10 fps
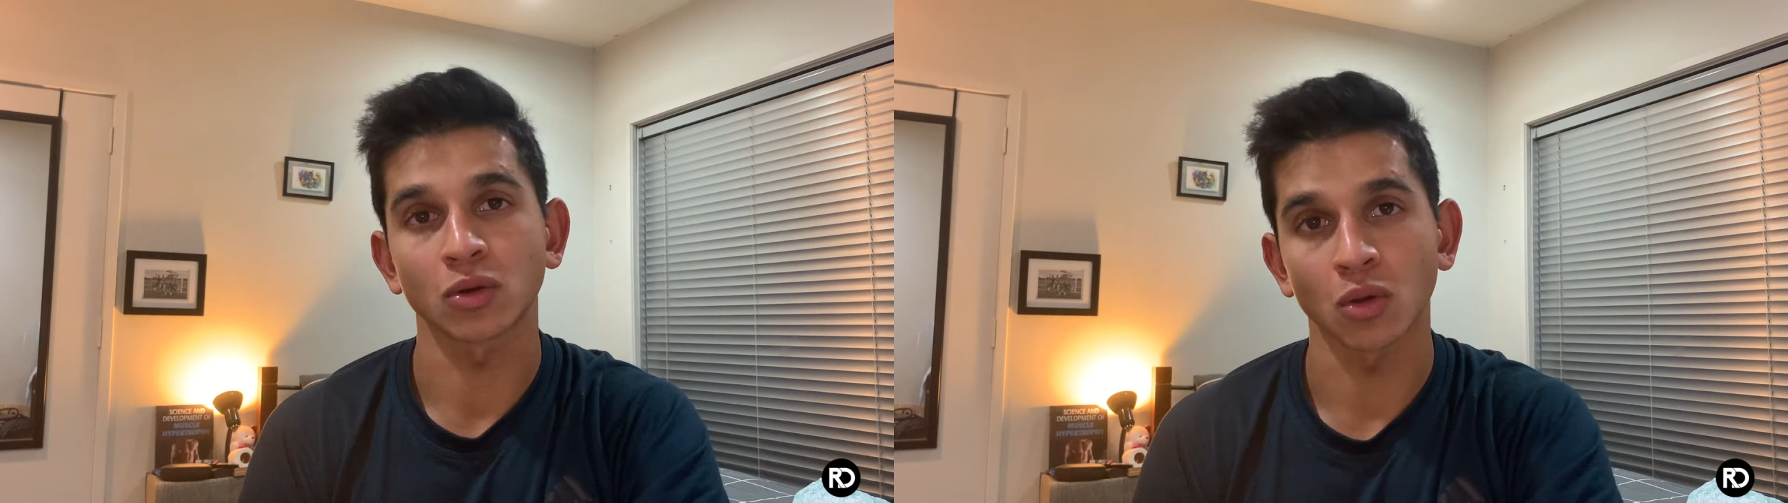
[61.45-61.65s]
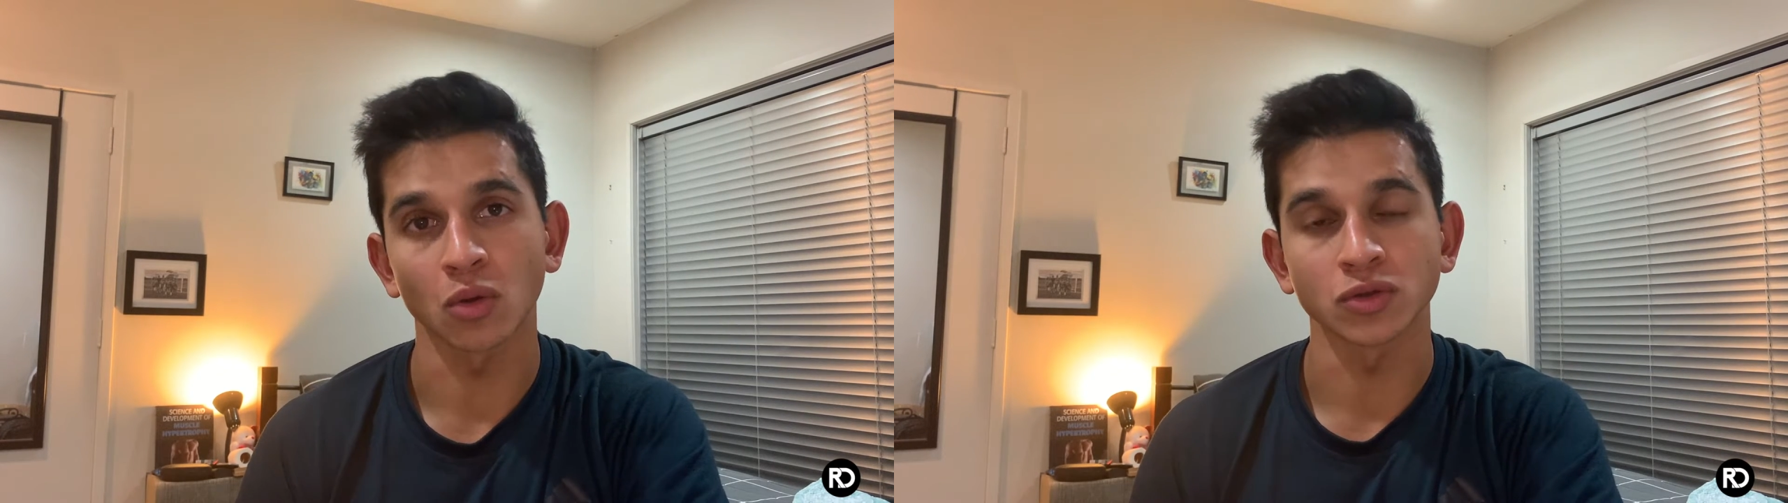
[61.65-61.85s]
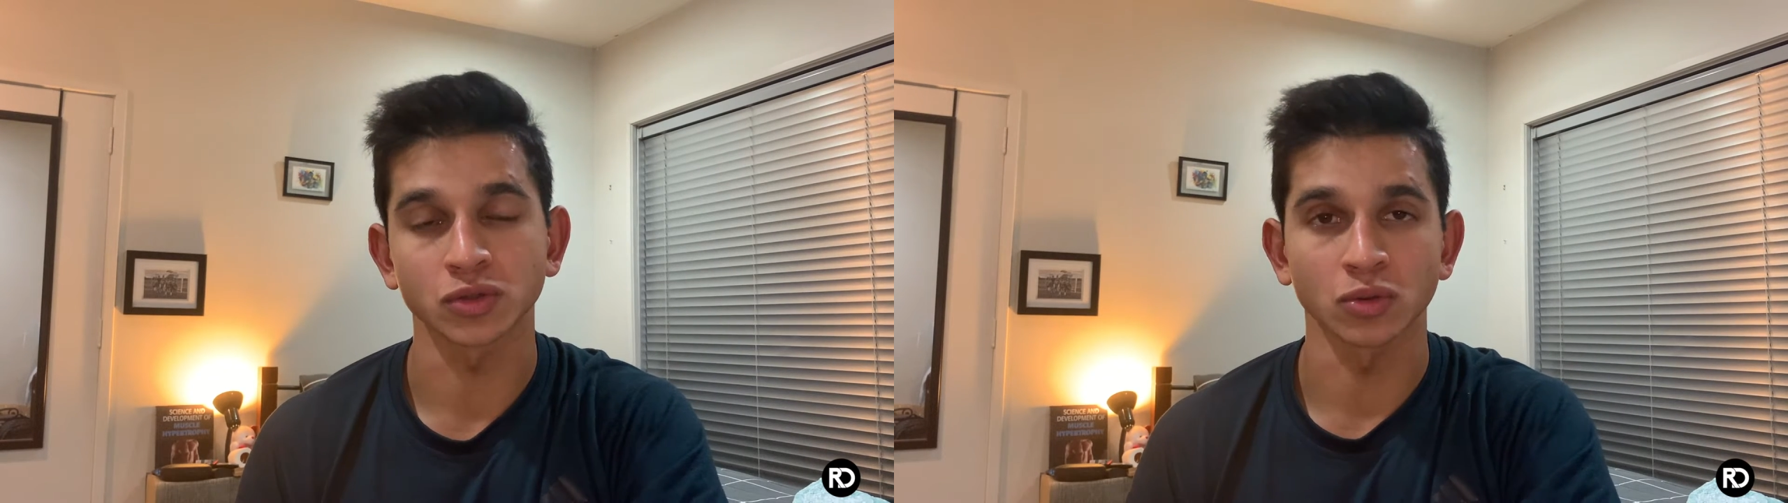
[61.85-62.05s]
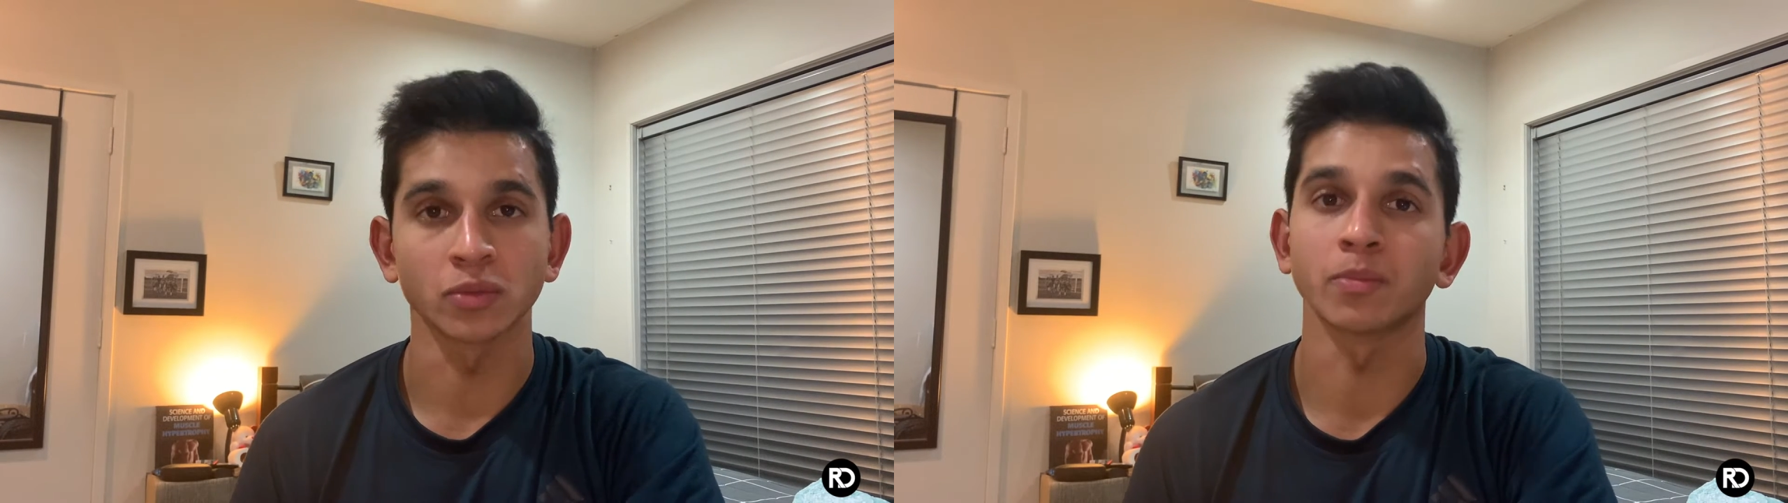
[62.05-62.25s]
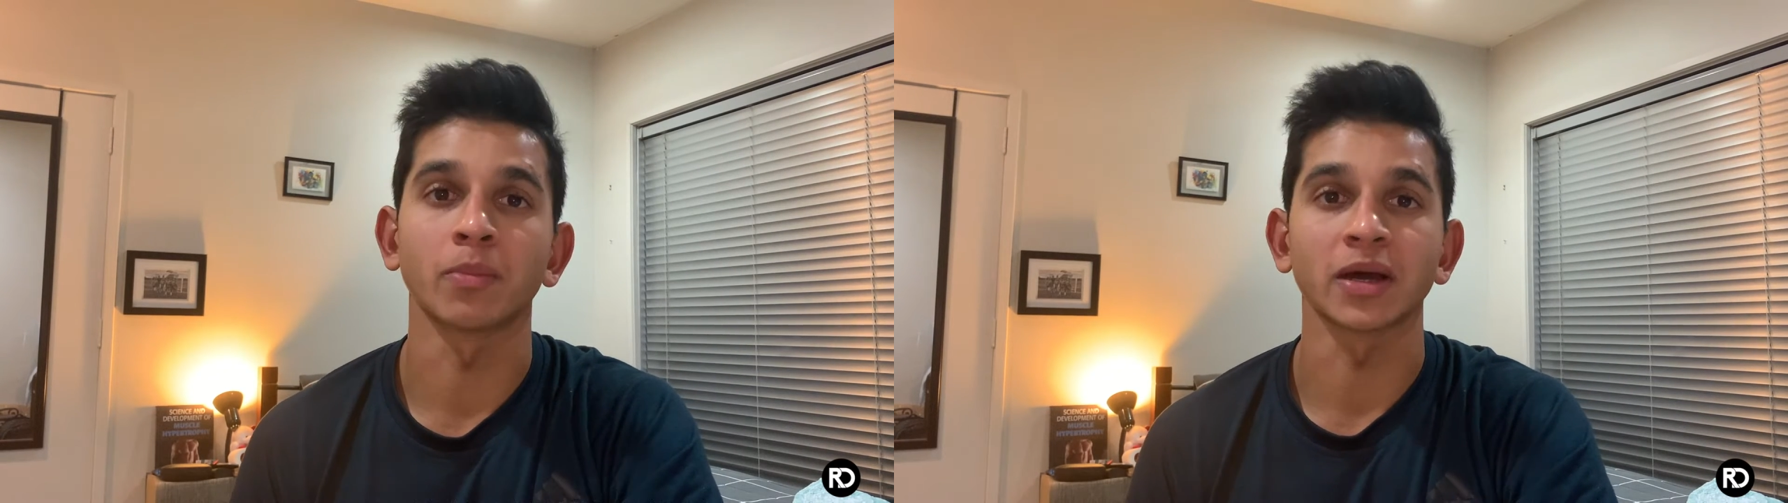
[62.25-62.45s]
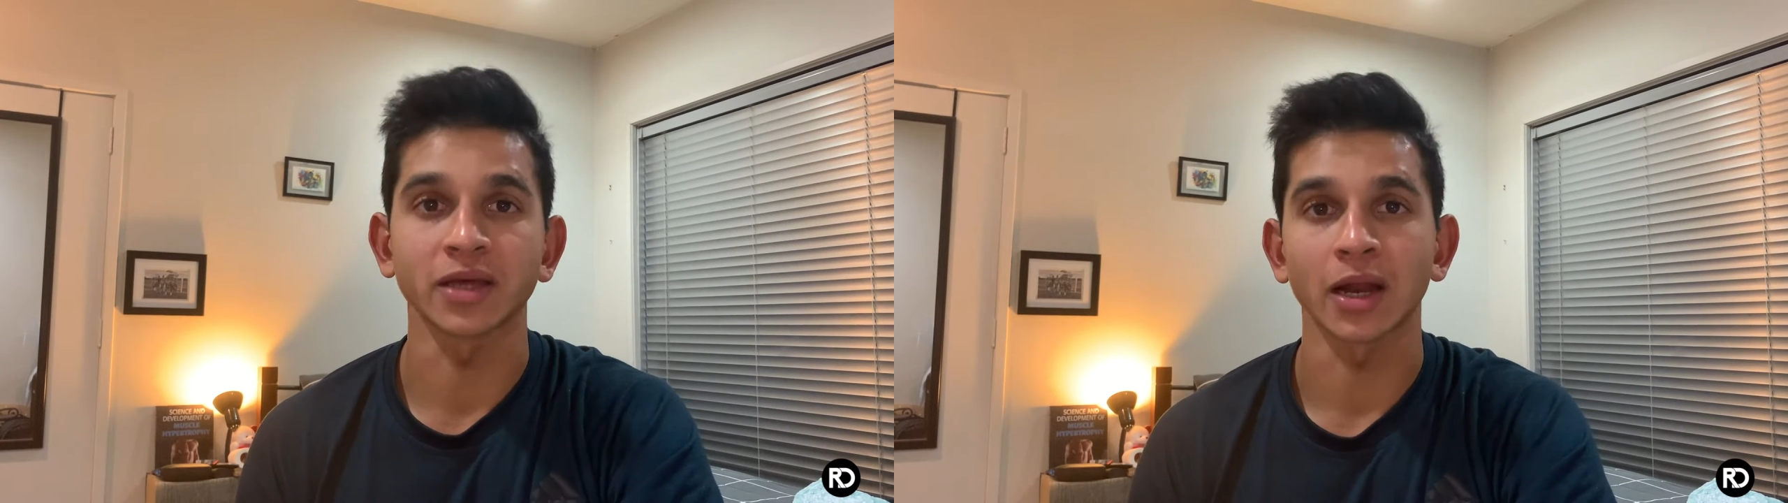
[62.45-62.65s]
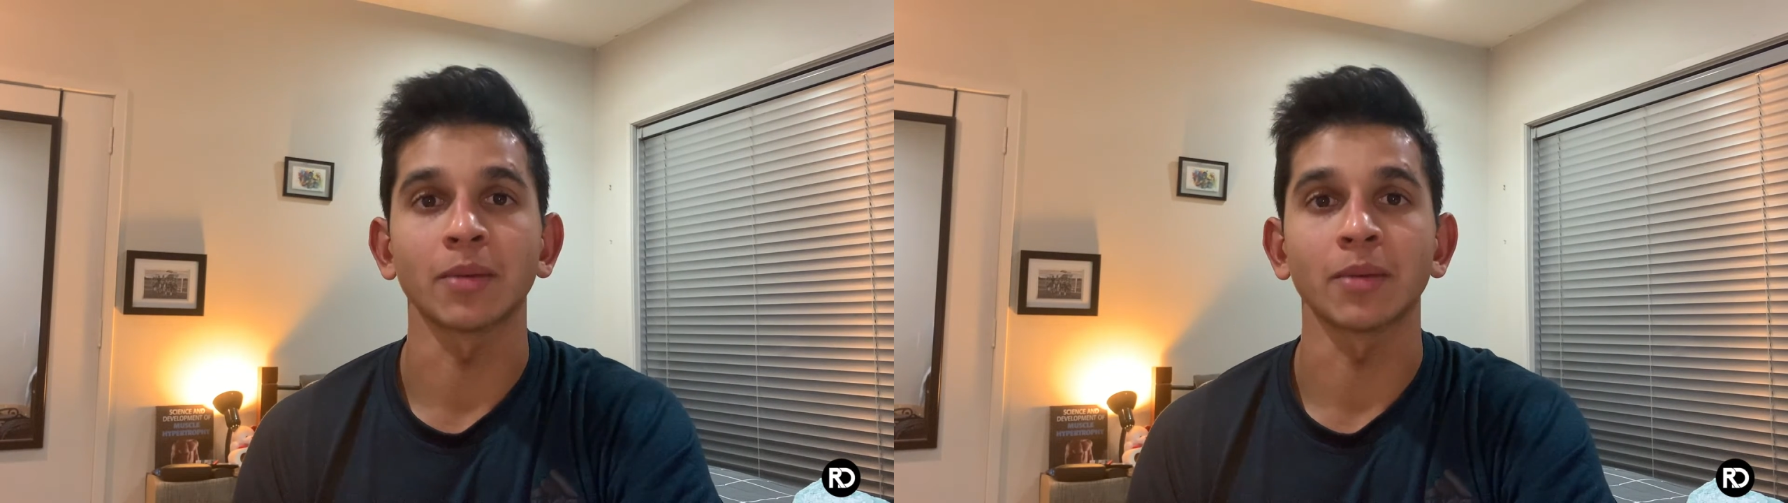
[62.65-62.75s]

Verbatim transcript: core so by that